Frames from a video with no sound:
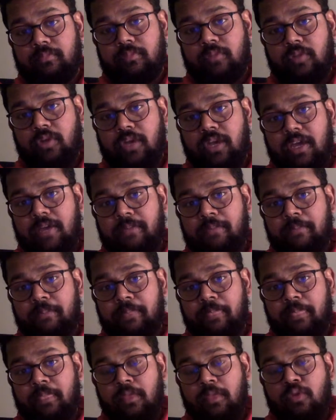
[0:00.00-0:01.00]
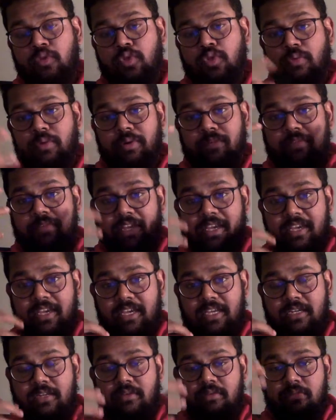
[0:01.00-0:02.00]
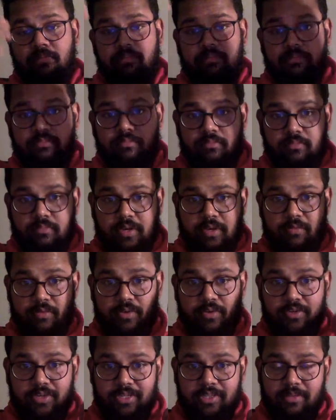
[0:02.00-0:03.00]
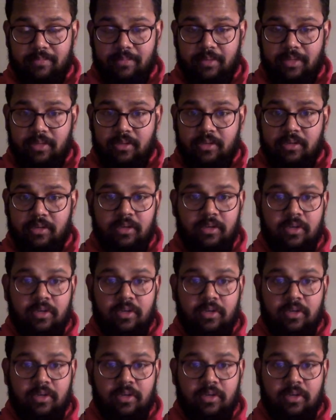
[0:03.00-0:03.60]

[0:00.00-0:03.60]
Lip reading: Okay, so when we eat, when we drink the milk,